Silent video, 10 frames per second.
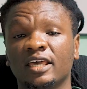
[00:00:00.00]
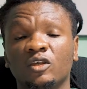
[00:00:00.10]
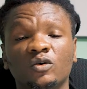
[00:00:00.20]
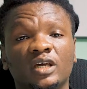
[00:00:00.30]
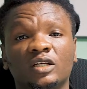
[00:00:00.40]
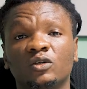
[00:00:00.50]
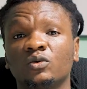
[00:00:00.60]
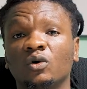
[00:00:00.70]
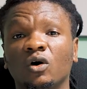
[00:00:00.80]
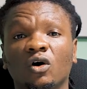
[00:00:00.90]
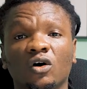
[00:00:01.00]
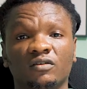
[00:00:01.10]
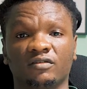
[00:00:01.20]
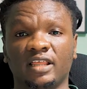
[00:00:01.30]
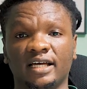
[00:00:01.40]
You can do all
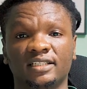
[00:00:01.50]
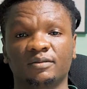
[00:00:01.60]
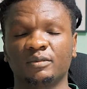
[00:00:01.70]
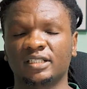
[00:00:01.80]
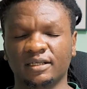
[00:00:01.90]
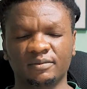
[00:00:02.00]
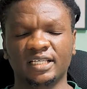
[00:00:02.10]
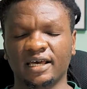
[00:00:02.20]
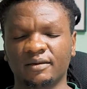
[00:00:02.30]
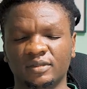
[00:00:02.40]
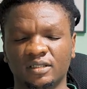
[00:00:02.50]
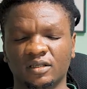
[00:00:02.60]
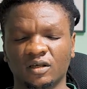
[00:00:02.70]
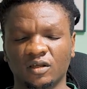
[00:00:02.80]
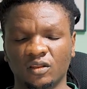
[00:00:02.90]
of that, but
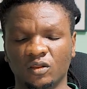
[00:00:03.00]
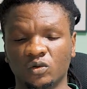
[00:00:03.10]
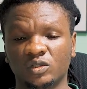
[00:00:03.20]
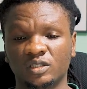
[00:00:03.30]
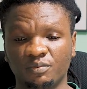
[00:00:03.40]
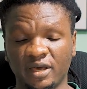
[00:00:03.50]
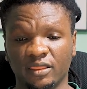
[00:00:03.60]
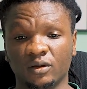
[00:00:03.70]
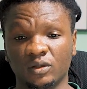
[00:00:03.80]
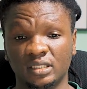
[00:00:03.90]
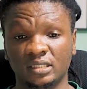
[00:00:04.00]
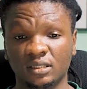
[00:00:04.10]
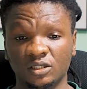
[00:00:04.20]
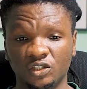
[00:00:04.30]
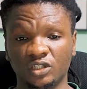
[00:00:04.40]
sometimes those
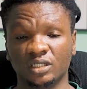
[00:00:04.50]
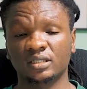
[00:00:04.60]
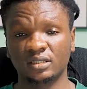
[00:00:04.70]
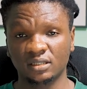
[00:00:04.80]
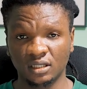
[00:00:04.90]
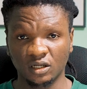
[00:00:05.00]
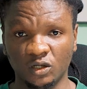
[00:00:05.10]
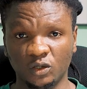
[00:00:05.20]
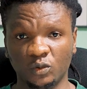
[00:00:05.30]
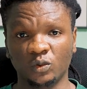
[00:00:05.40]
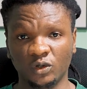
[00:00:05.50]
methods just do